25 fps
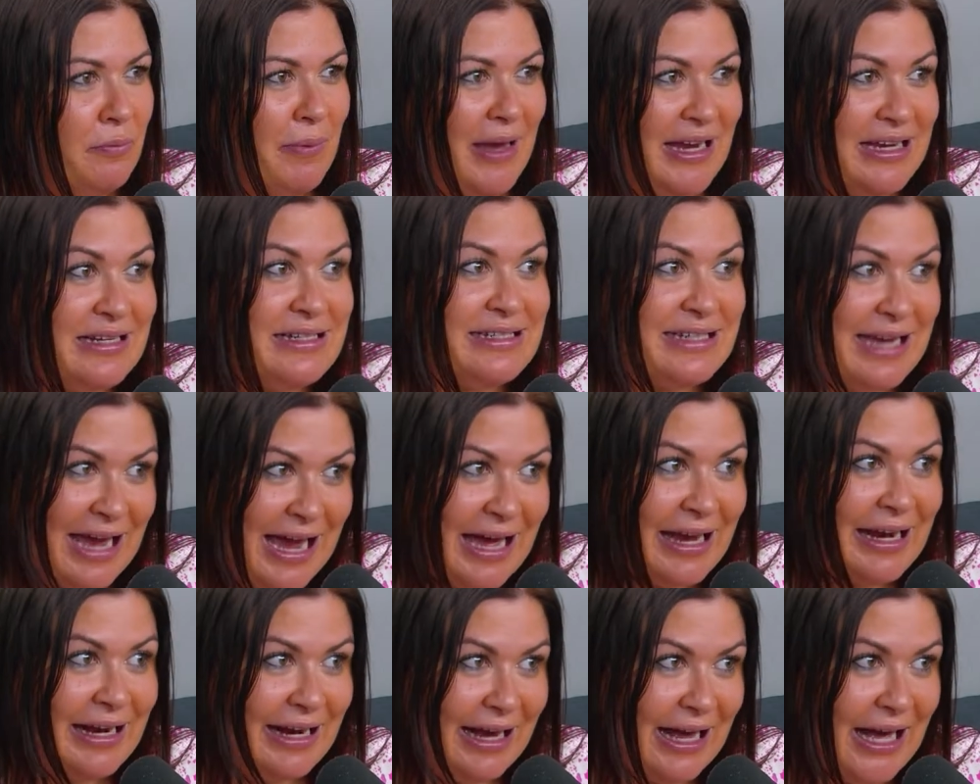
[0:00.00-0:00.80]
been
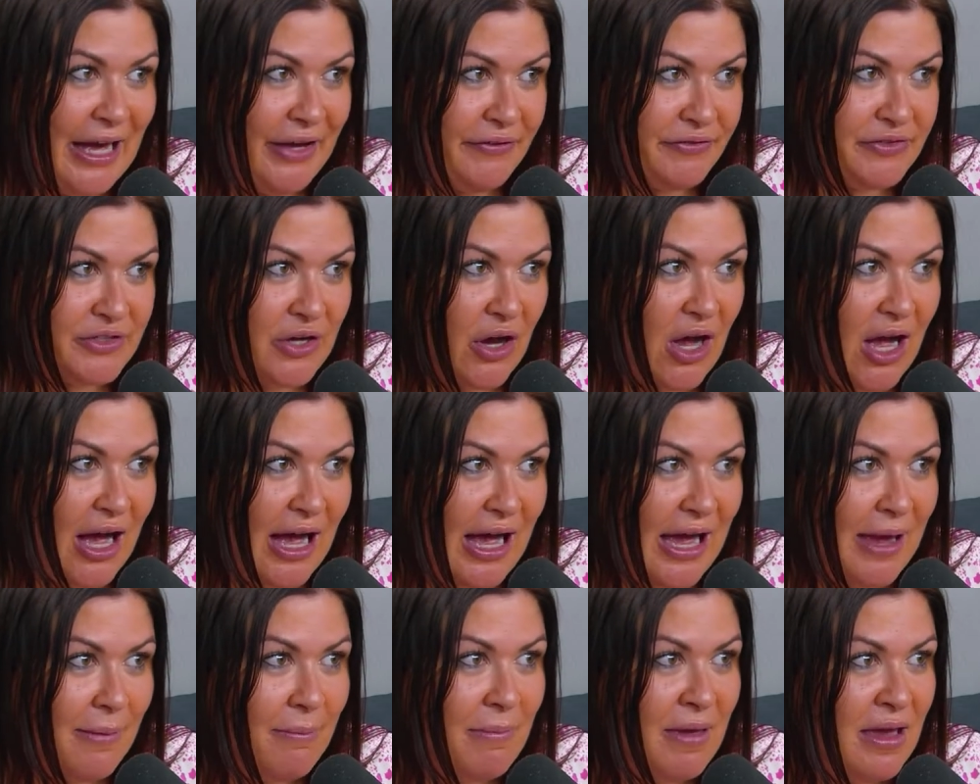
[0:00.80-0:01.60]
down at
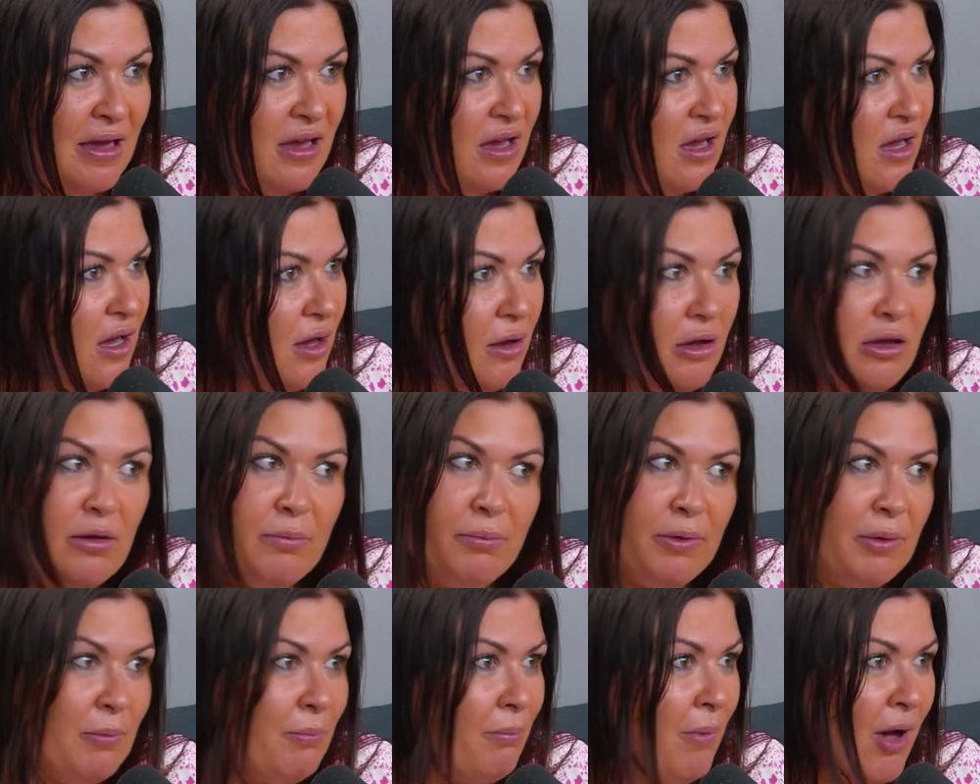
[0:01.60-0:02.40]
halftime.
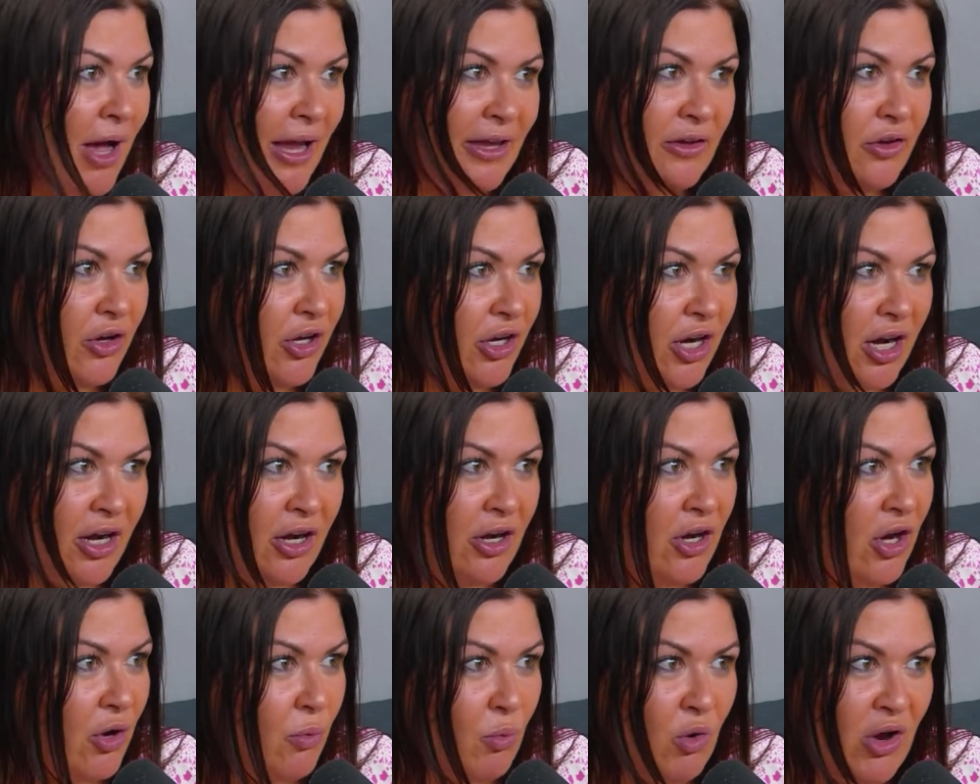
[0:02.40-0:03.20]
But my God, I
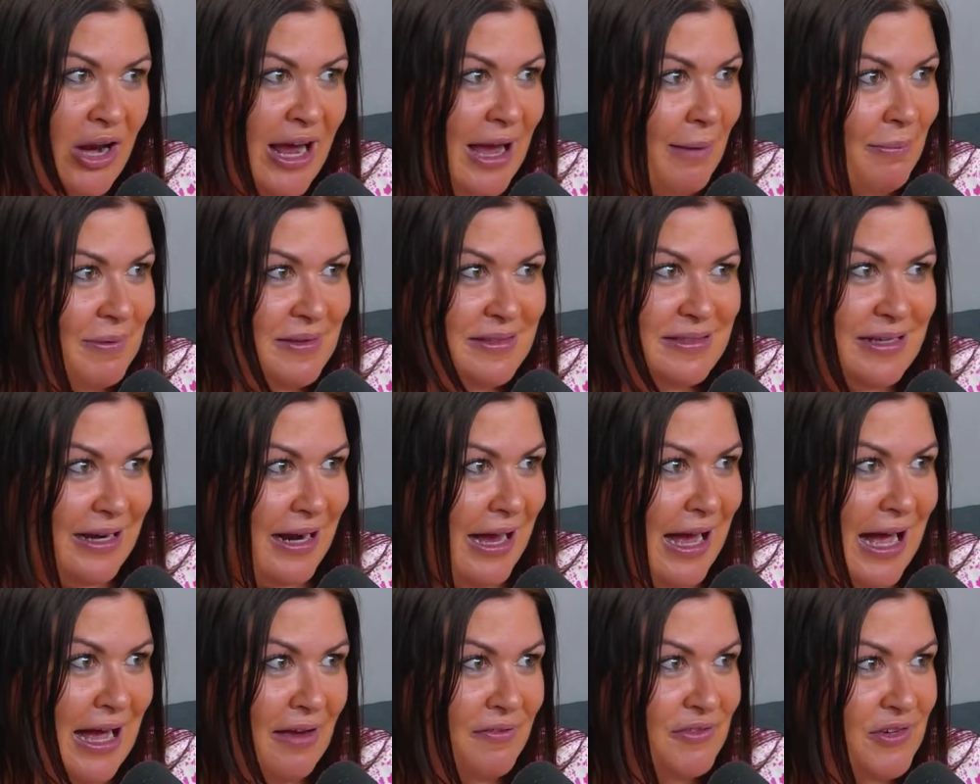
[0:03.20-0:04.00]
don't know what happens at
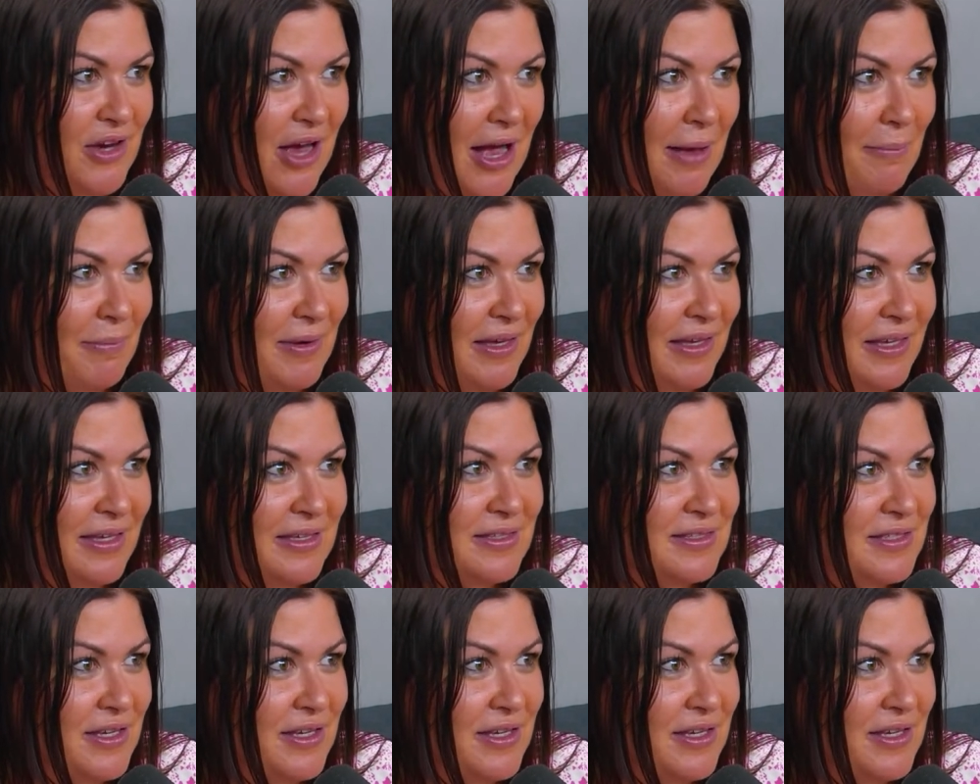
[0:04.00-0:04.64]
halftime because